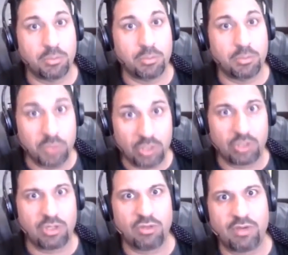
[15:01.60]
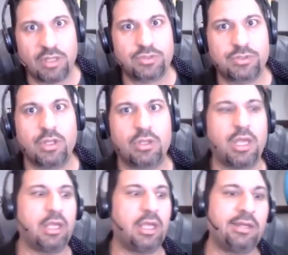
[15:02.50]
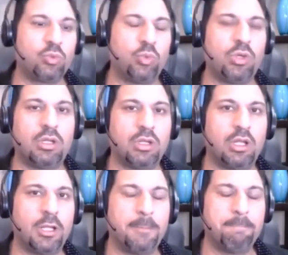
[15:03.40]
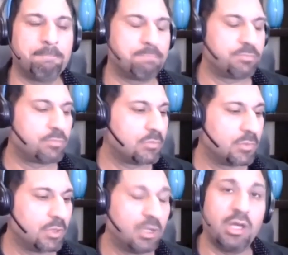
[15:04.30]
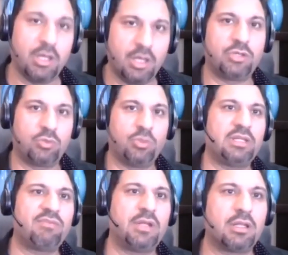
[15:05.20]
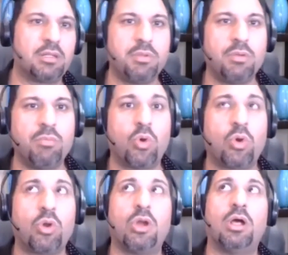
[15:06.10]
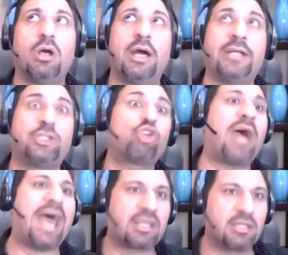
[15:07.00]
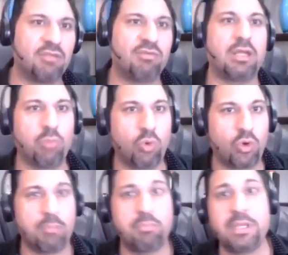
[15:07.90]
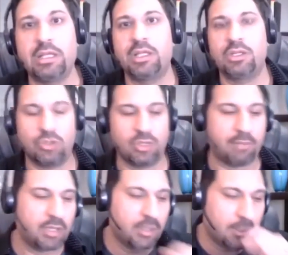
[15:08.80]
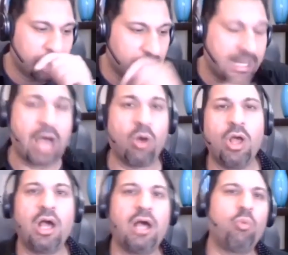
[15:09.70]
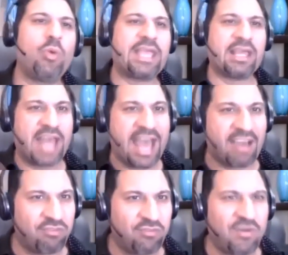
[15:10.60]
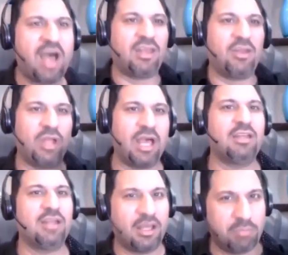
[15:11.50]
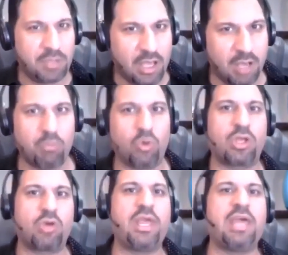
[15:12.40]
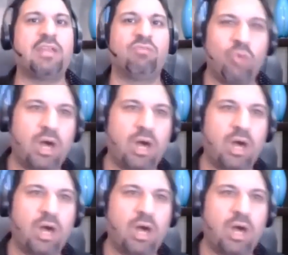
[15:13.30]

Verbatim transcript: community of us, okay, it will um, it will definitely be more uh, attractive and more appealing to them. Now, we can have fun and, and become more creative.